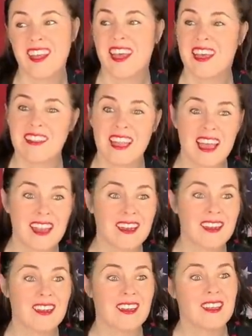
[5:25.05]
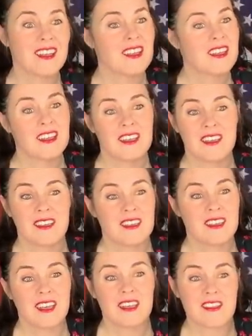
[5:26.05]
And then
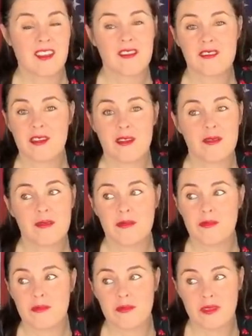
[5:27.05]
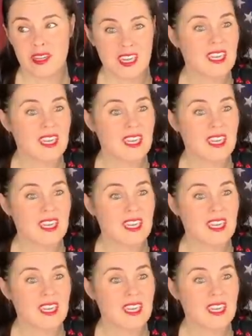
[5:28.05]
it's also ridiculous.